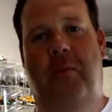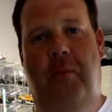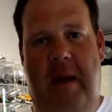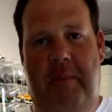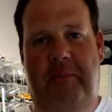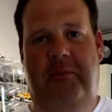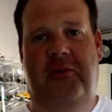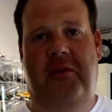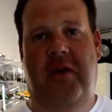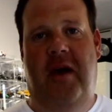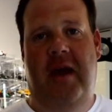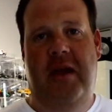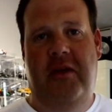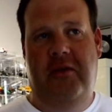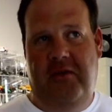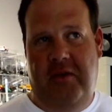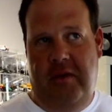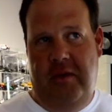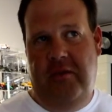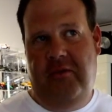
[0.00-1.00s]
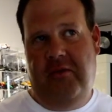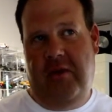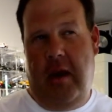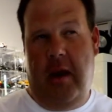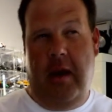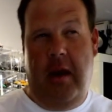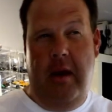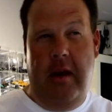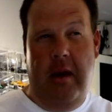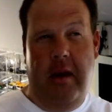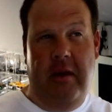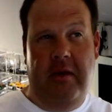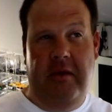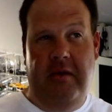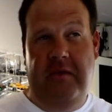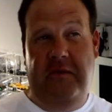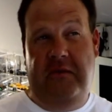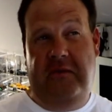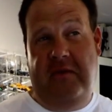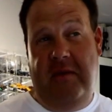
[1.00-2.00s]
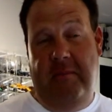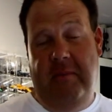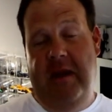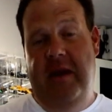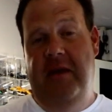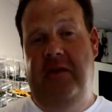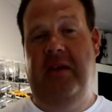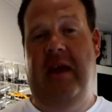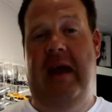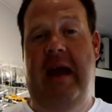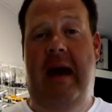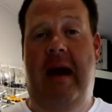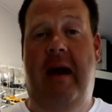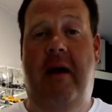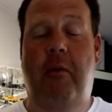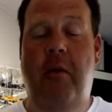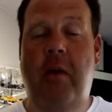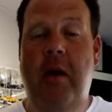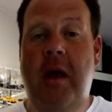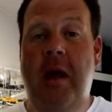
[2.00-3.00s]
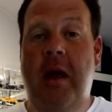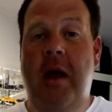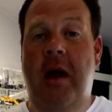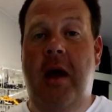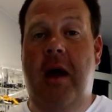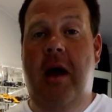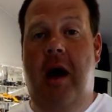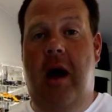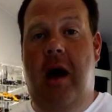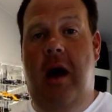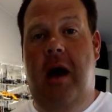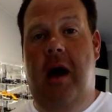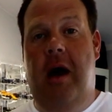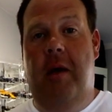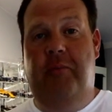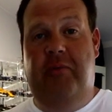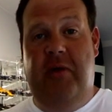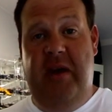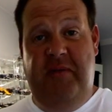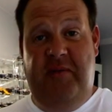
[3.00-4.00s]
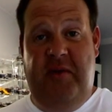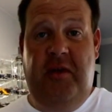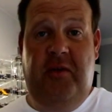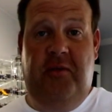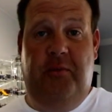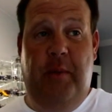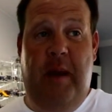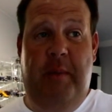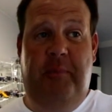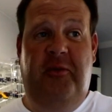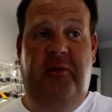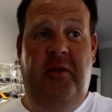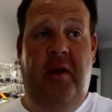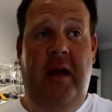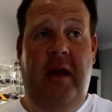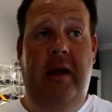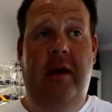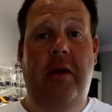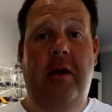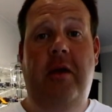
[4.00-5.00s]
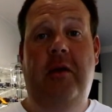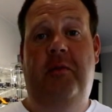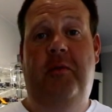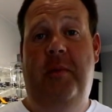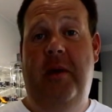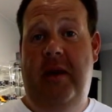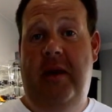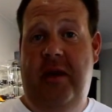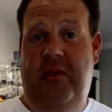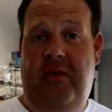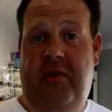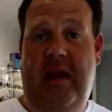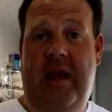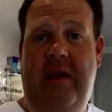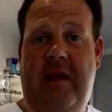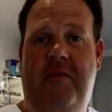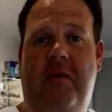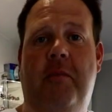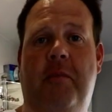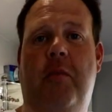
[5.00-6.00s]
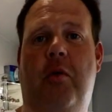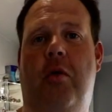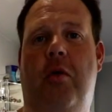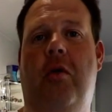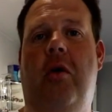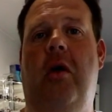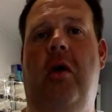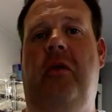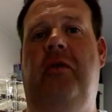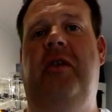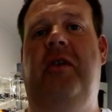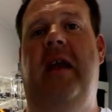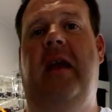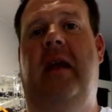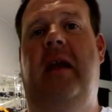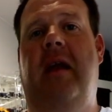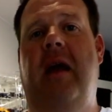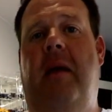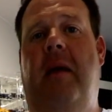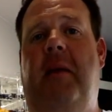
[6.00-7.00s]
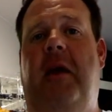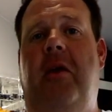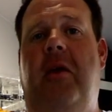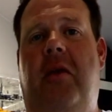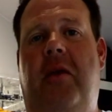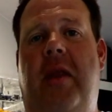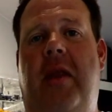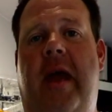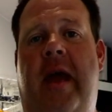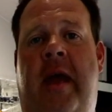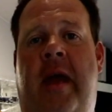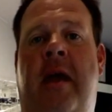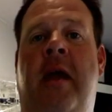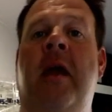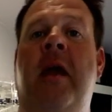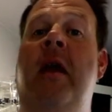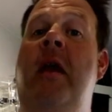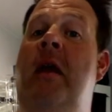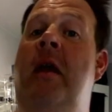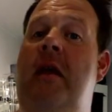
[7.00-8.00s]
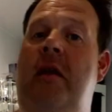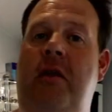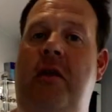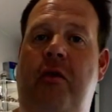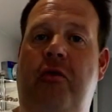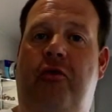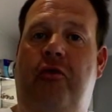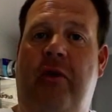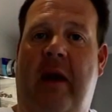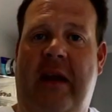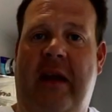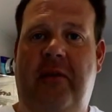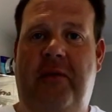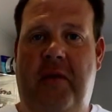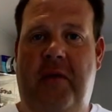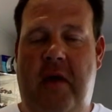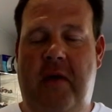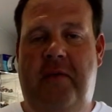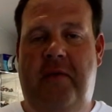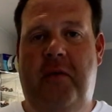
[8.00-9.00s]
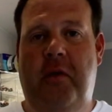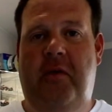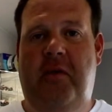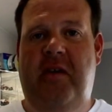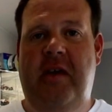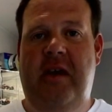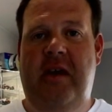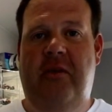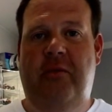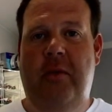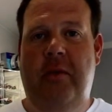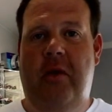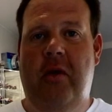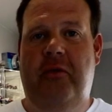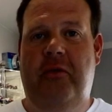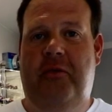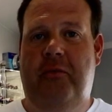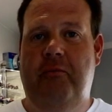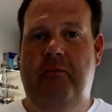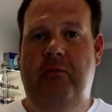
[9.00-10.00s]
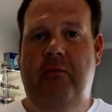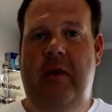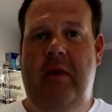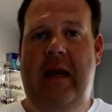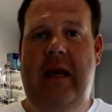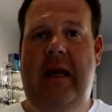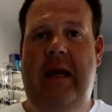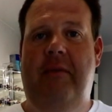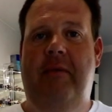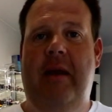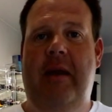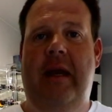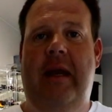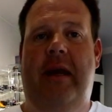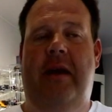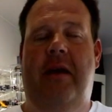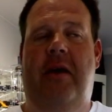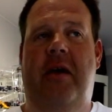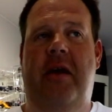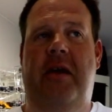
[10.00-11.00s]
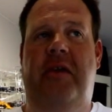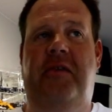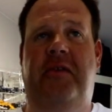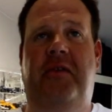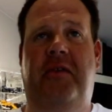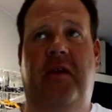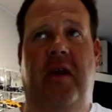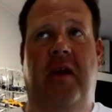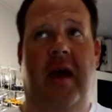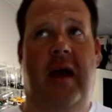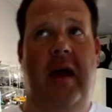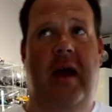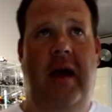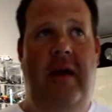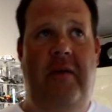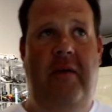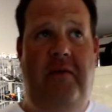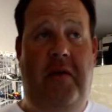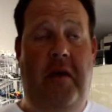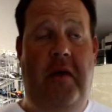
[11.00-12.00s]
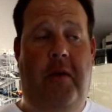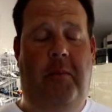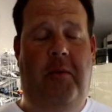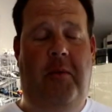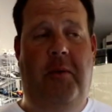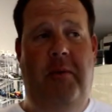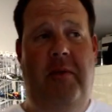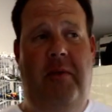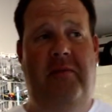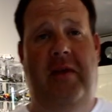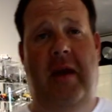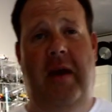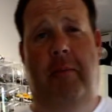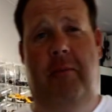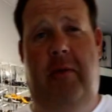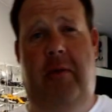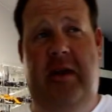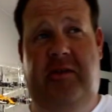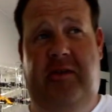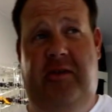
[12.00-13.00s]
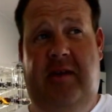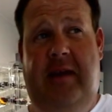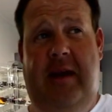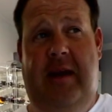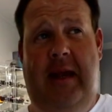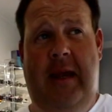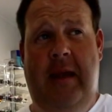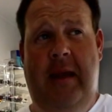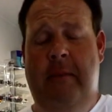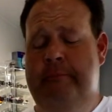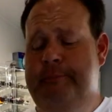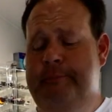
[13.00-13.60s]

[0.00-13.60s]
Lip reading: website. So it's going to look similar to how our previous website looked, but there's even more content coming on there. New transfer footage. We've got some really nice film that we've done recently.